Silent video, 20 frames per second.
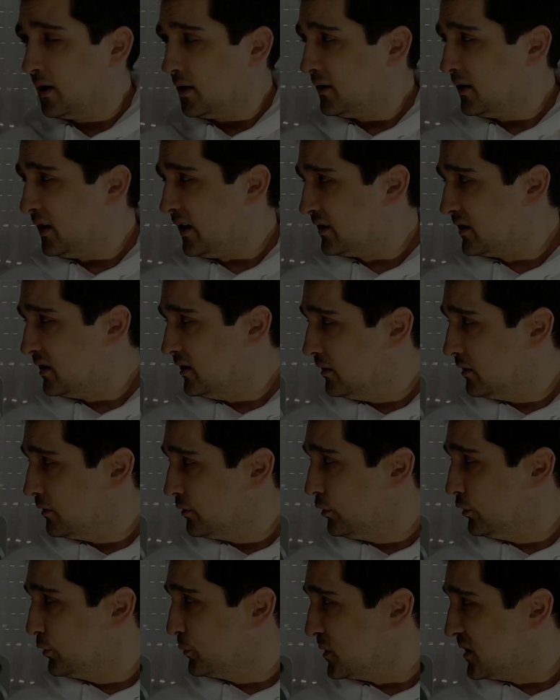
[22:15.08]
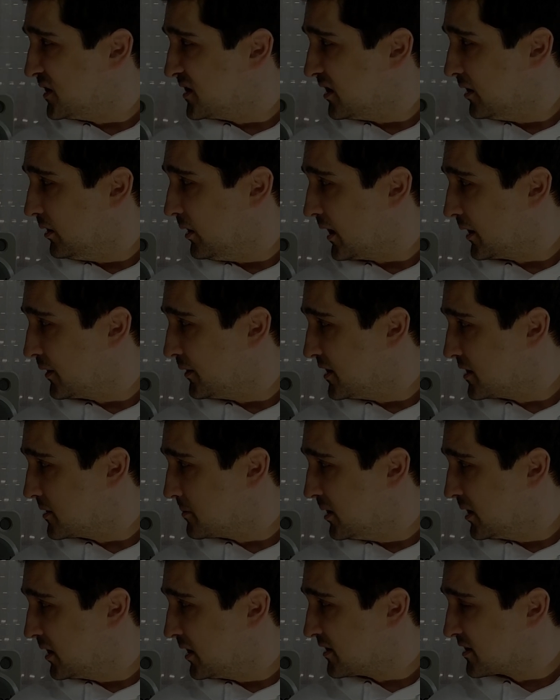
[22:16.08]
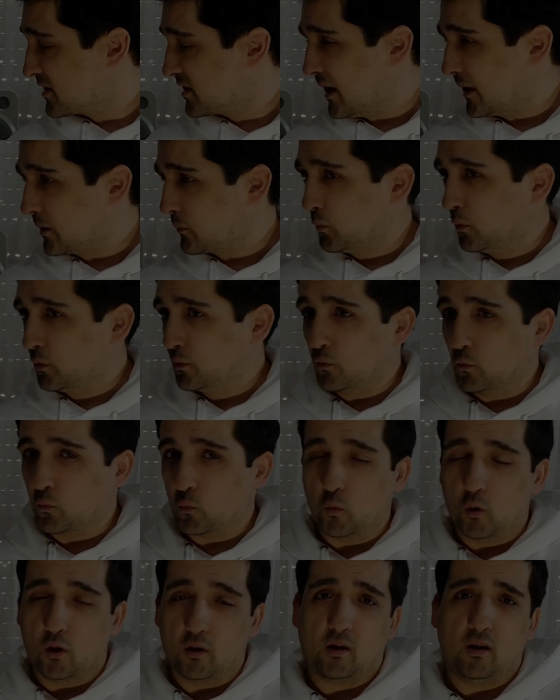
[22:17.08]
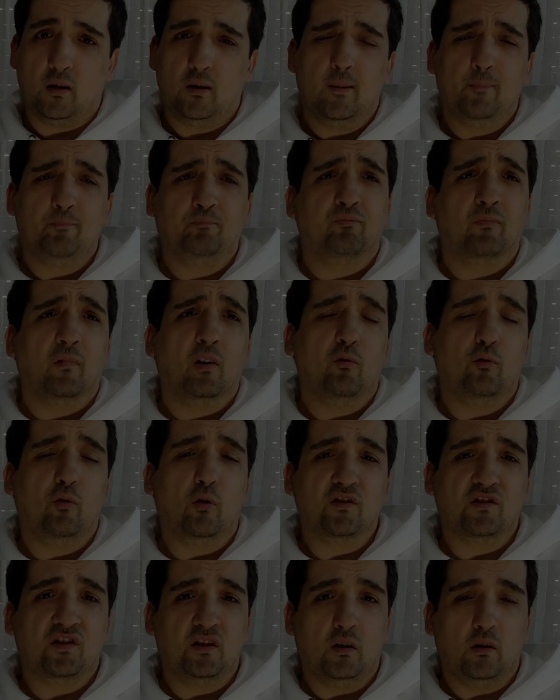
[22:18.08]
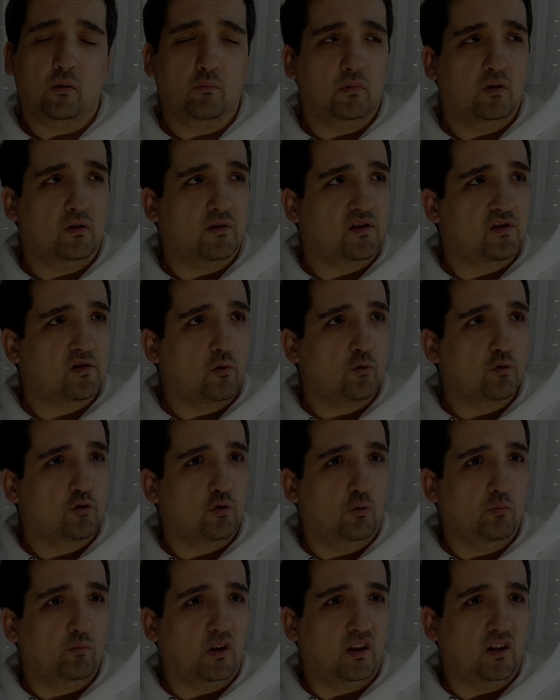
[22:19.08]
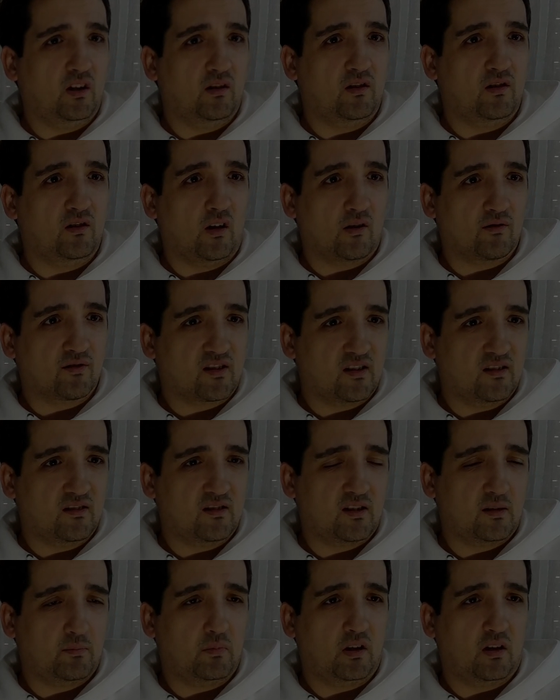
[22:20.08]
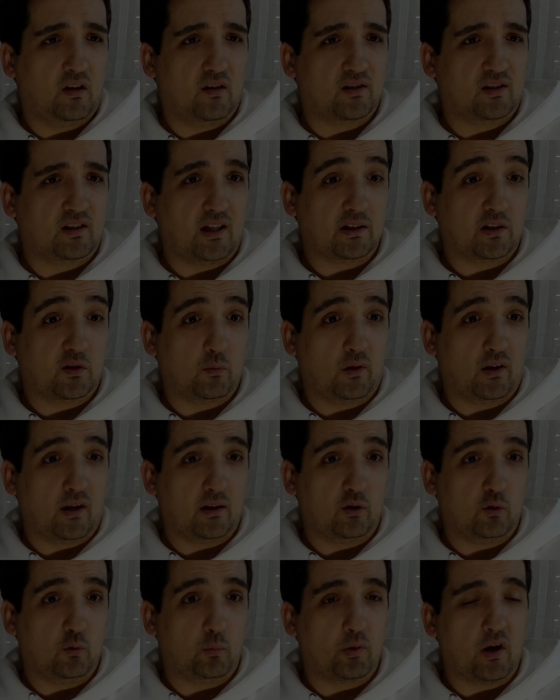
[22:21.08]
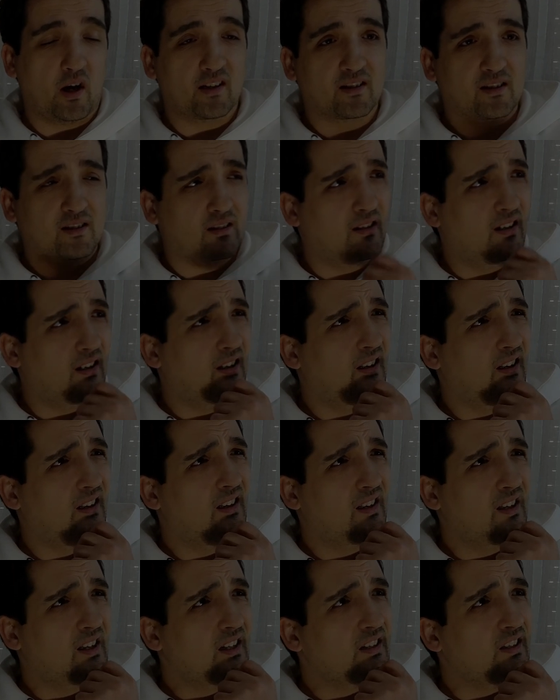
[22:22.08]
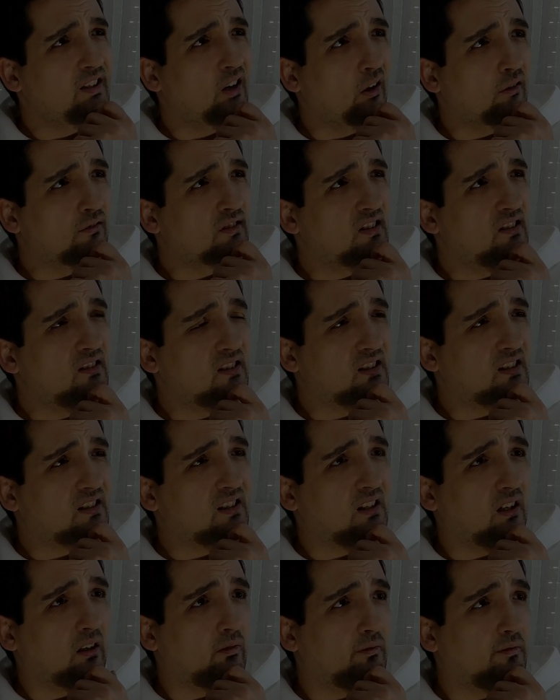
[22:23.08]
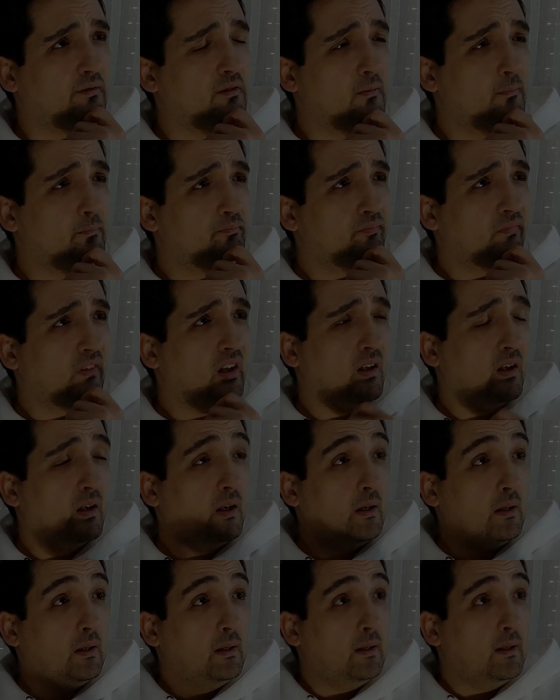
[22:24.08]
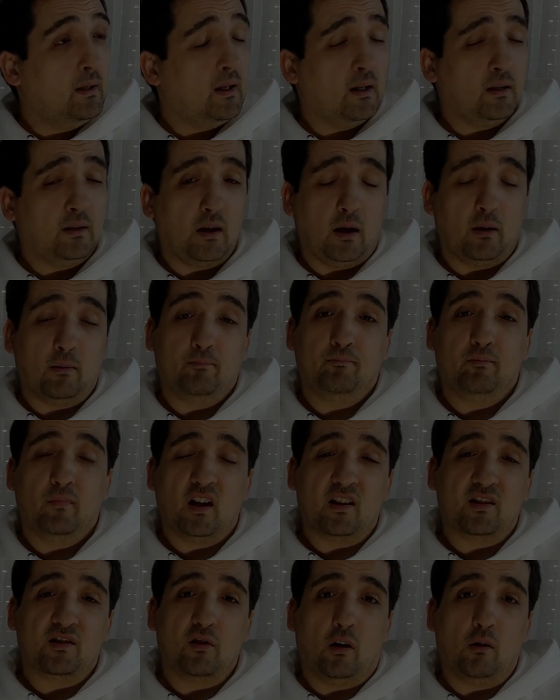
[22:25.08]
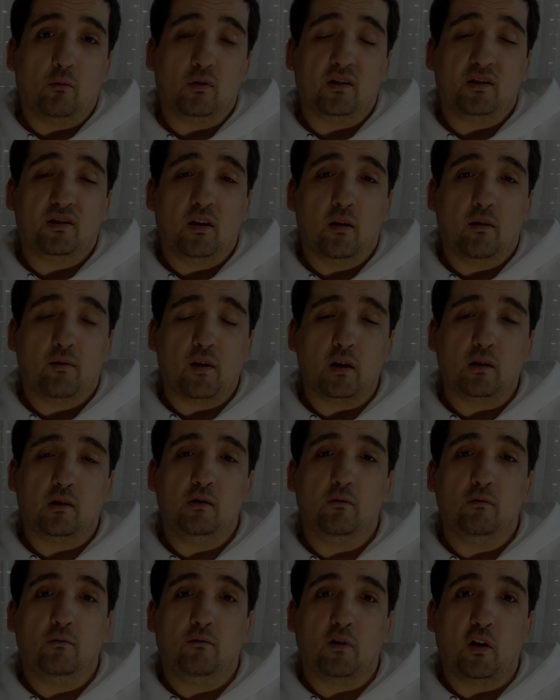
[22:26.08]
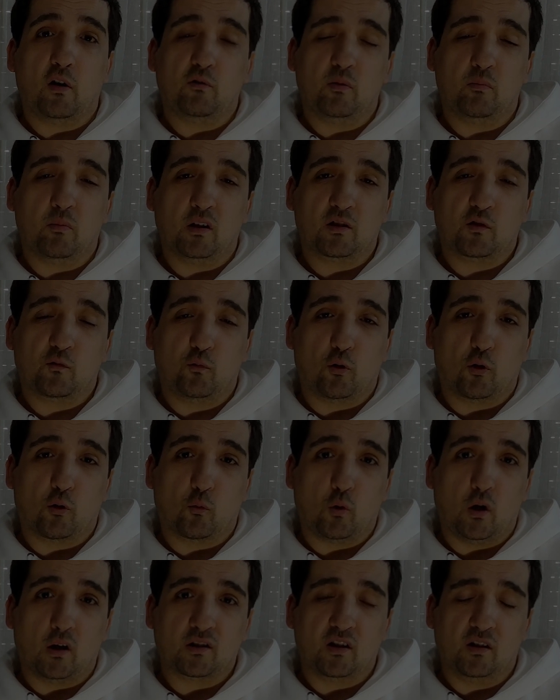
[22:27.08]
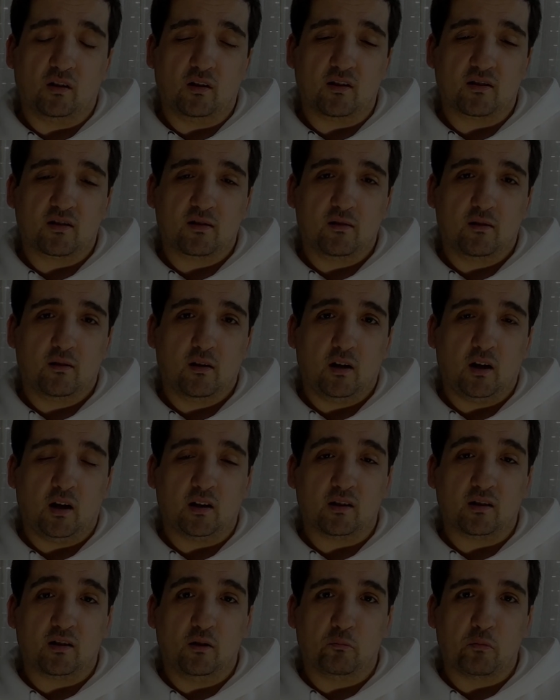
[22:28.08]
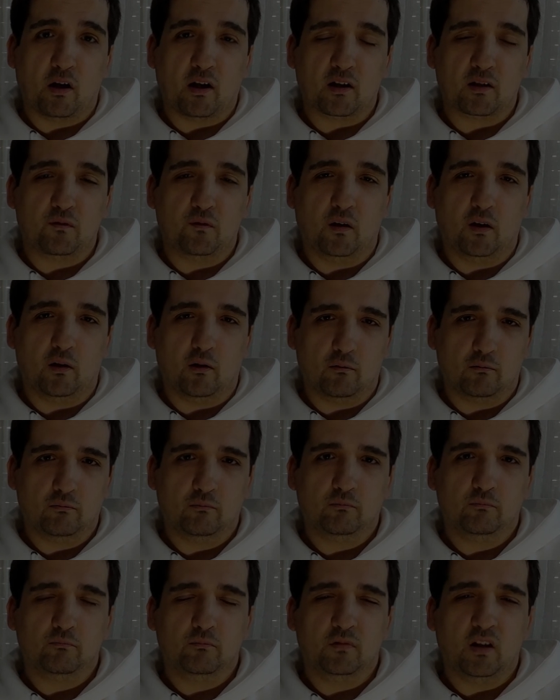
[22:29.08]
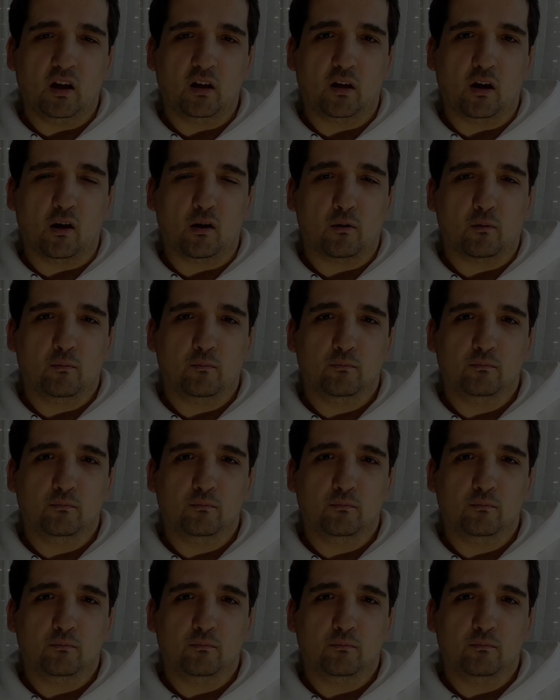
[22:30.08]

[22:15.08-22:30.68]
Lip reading: not in an old PC like this, because that wouldn't work, for some social media nonsense, because that's what I do best, nonsense stuff. And yeah, as always, thank you very much for watching this, and until my next video, take care.